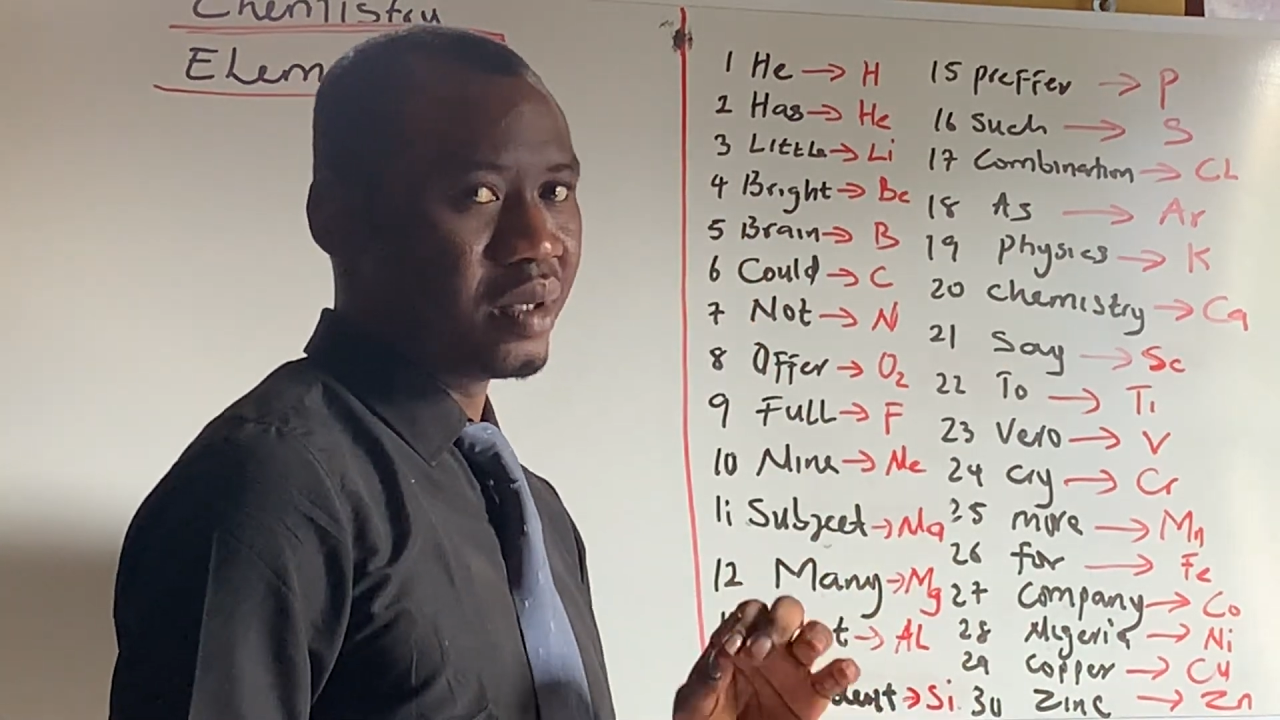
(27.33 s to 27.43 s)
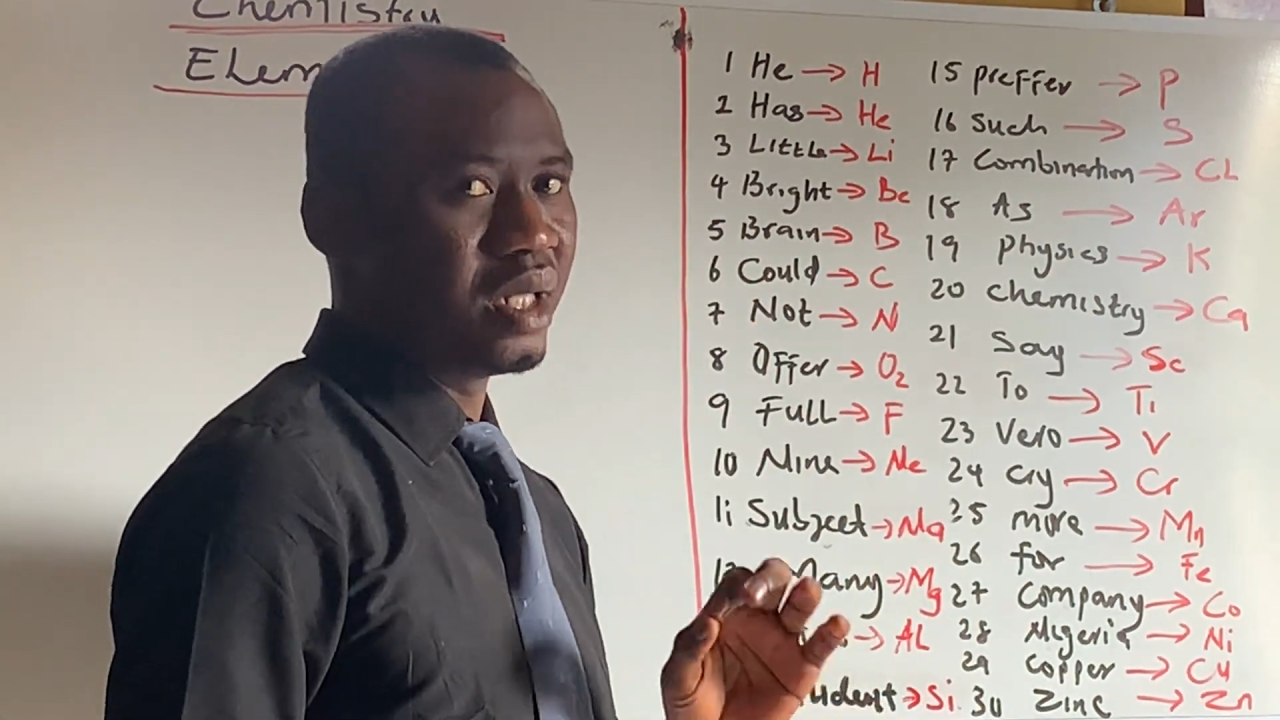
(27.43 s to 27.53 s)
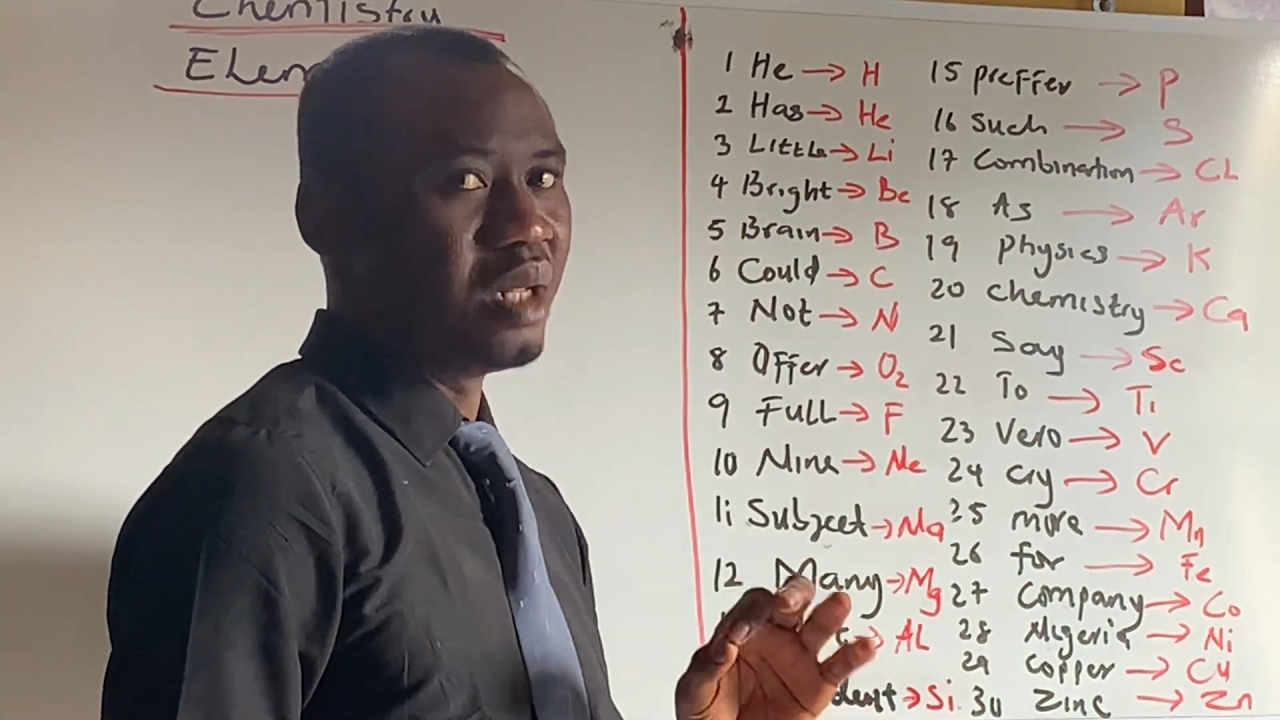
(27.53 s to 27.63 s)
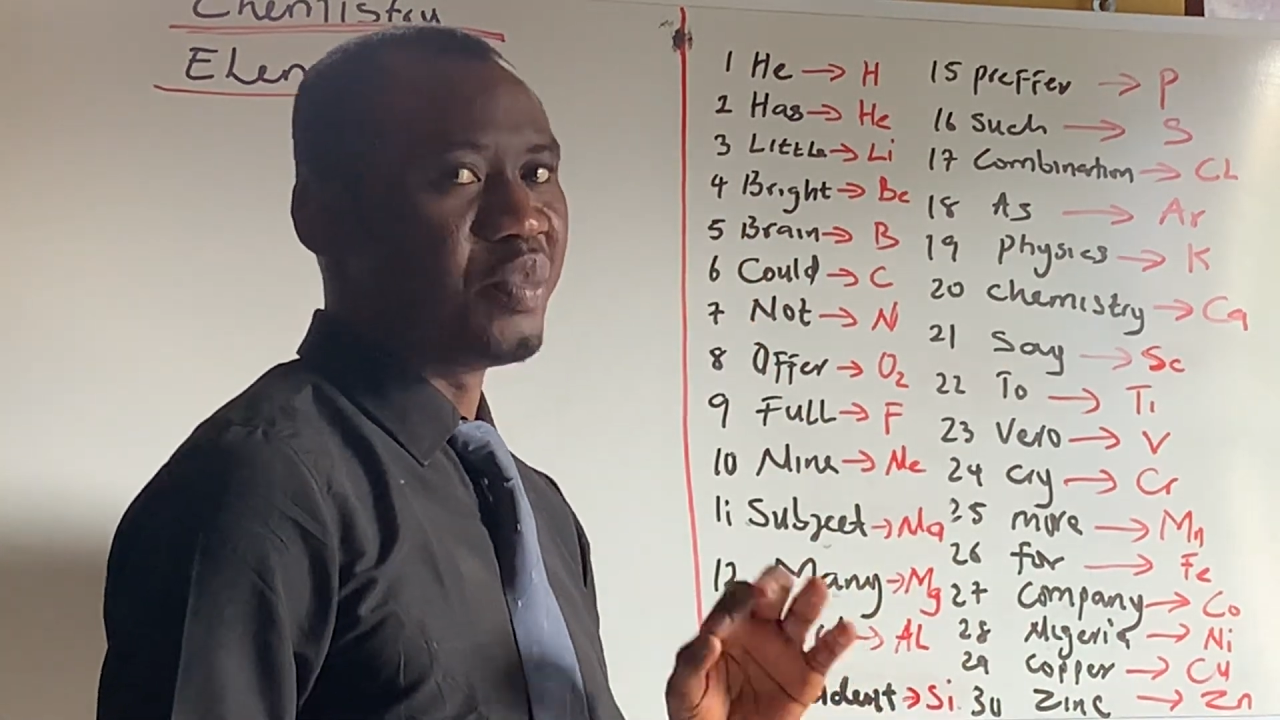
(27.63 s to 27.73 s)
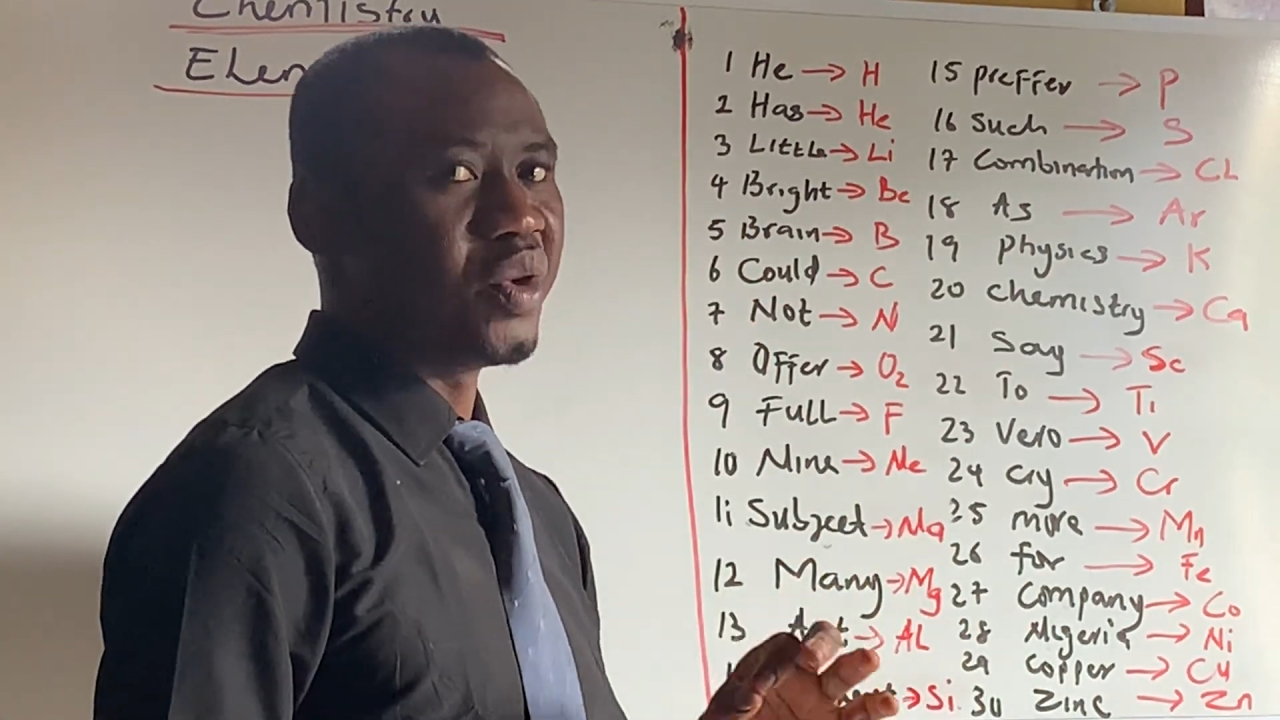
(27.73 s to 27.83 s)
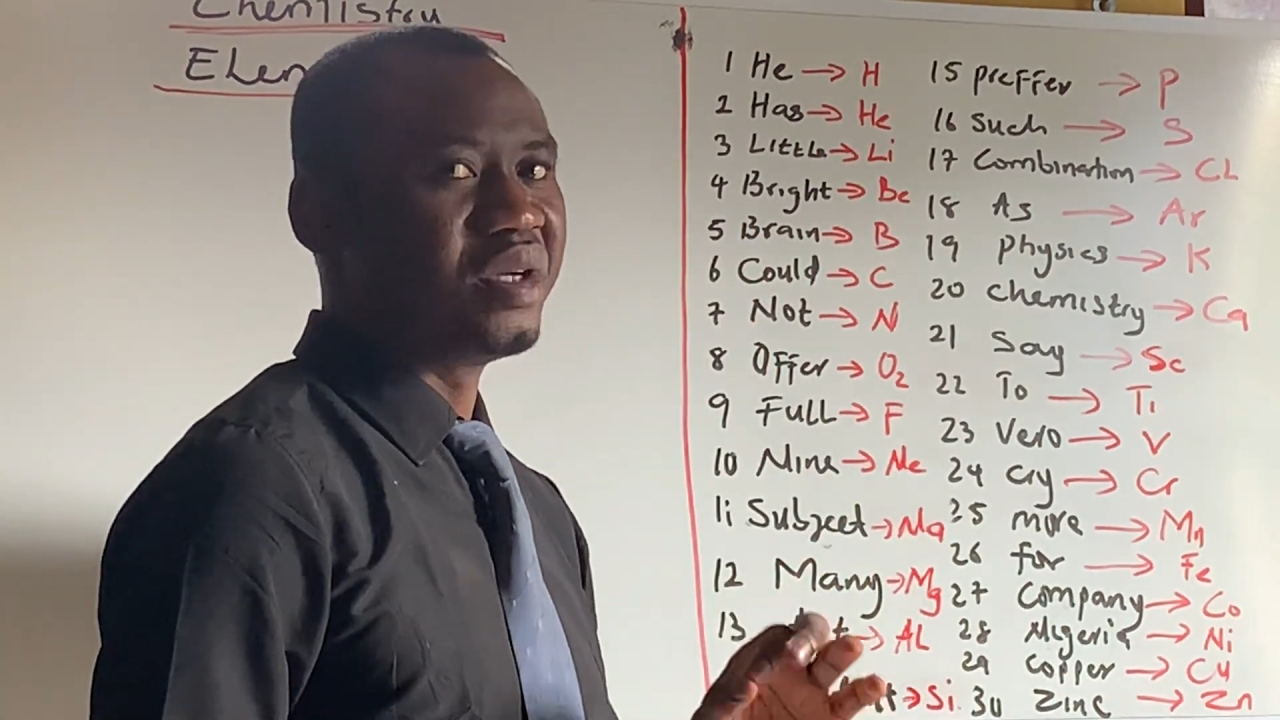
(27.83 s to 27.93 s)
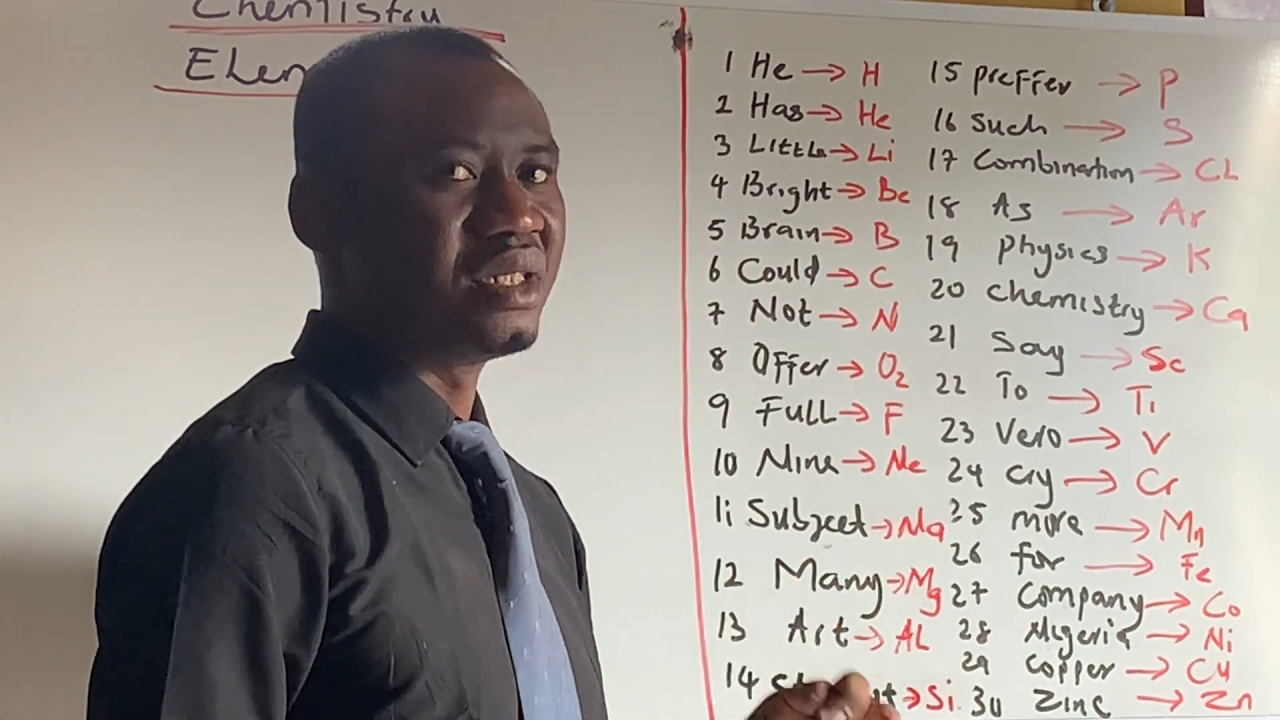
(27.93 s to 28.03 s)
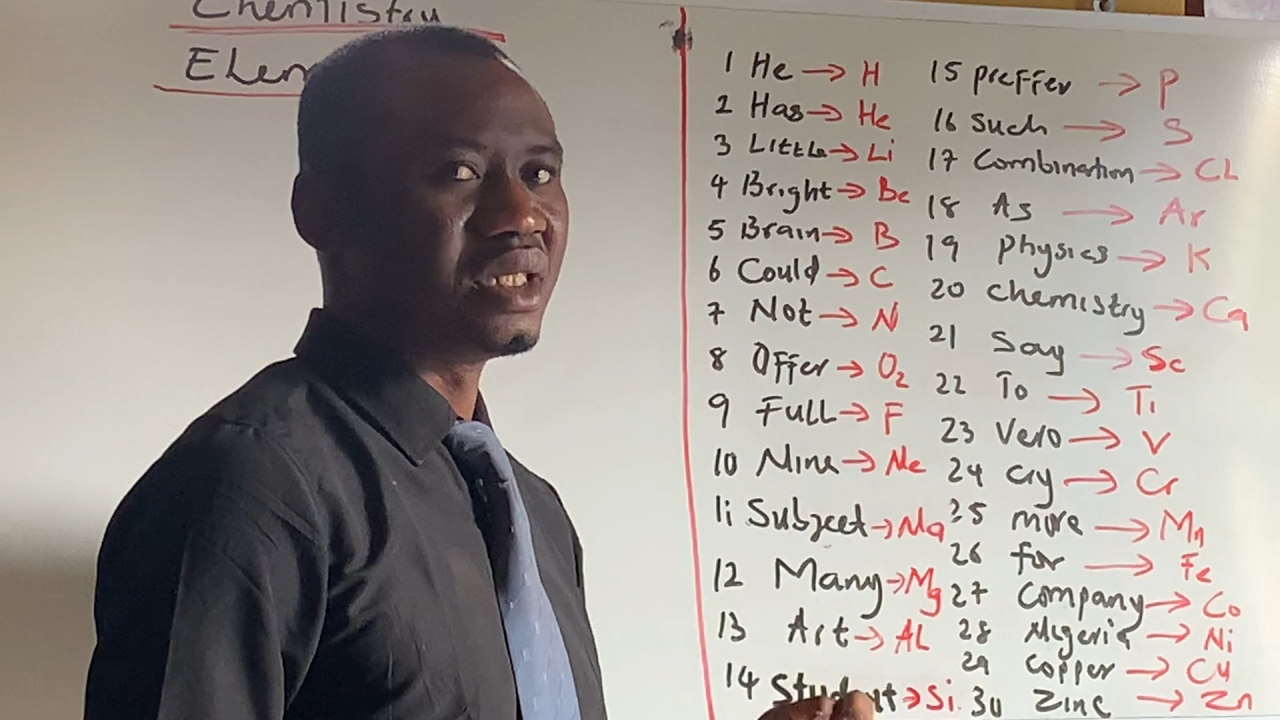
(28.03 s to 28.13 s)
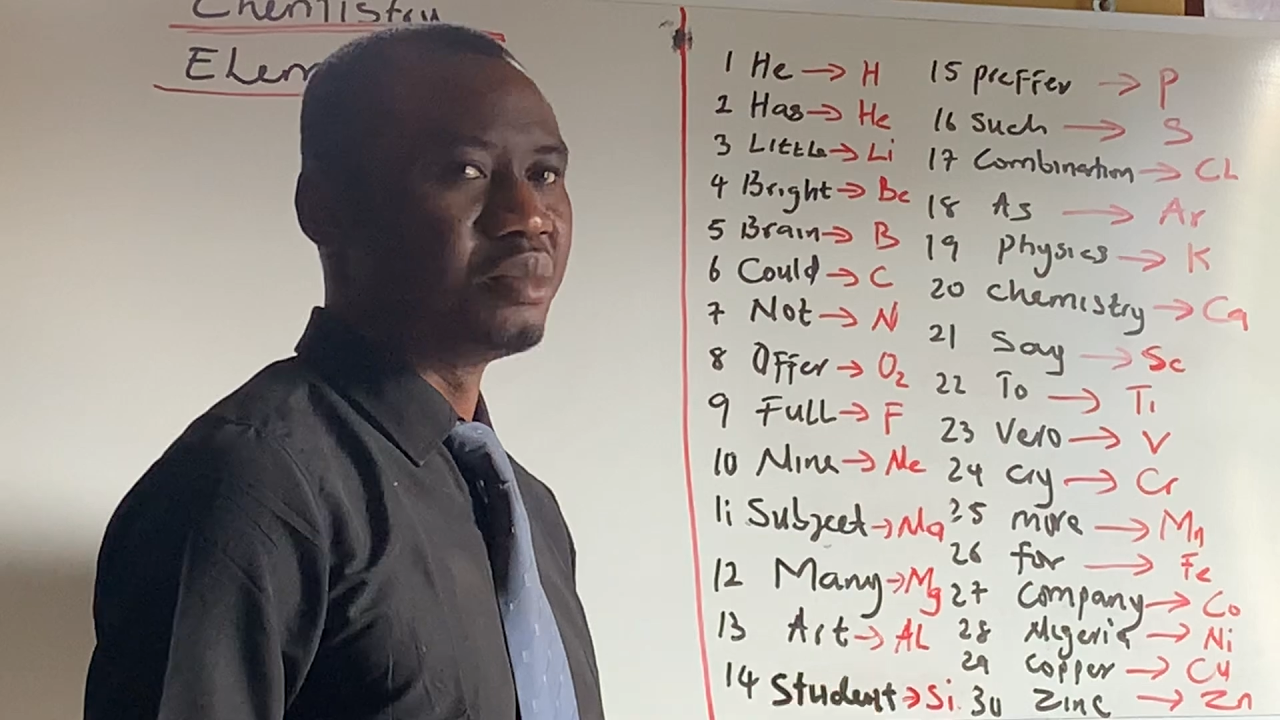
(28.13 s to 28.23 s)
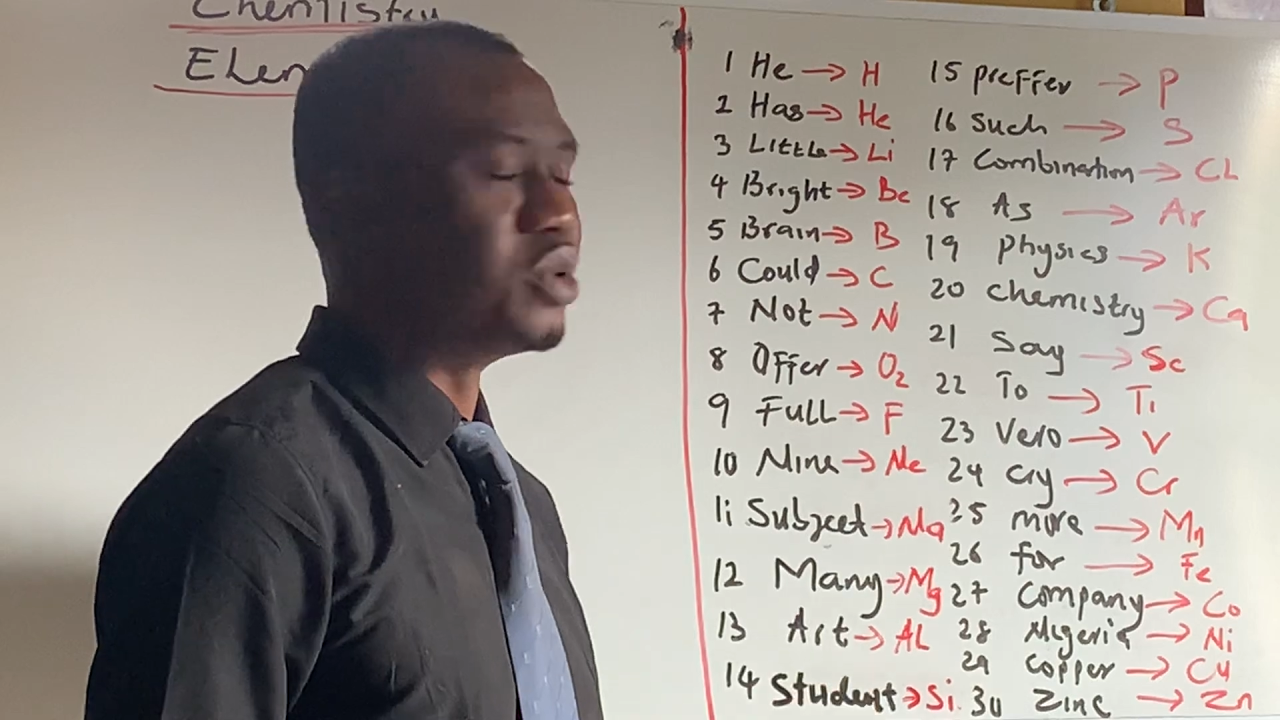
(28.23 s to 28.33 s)
in the periodic
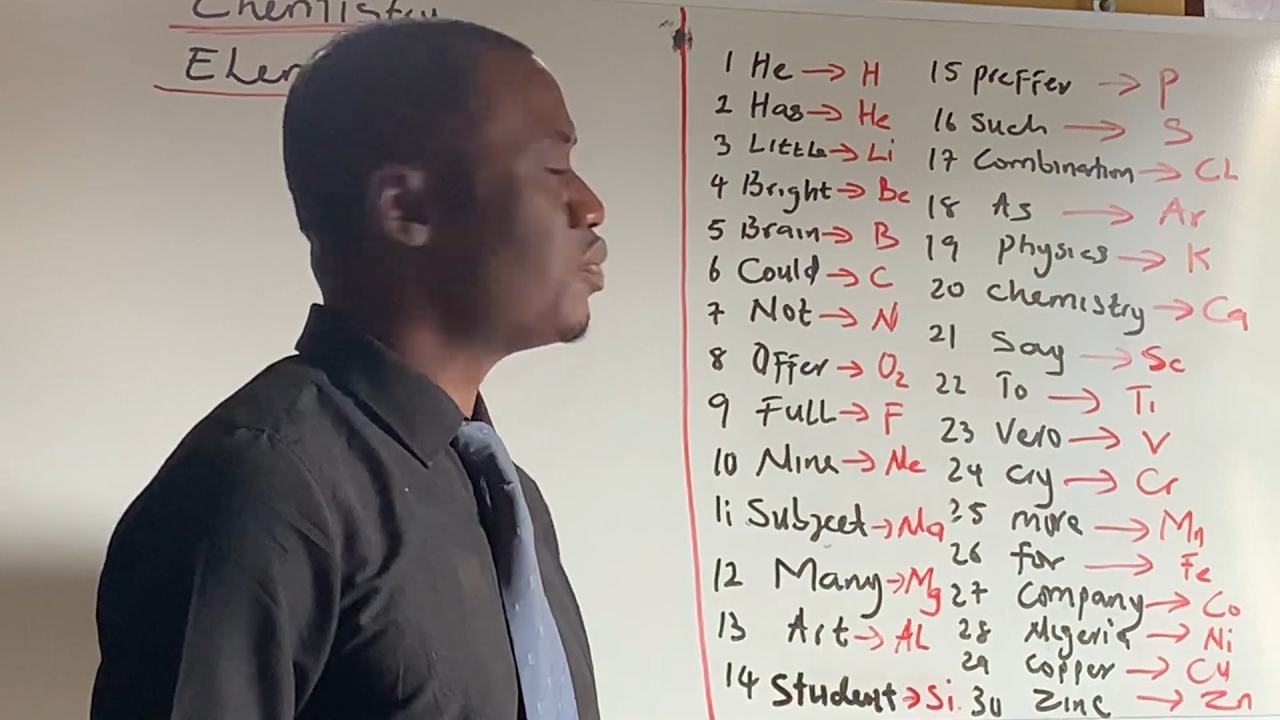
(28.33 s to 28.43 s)
table.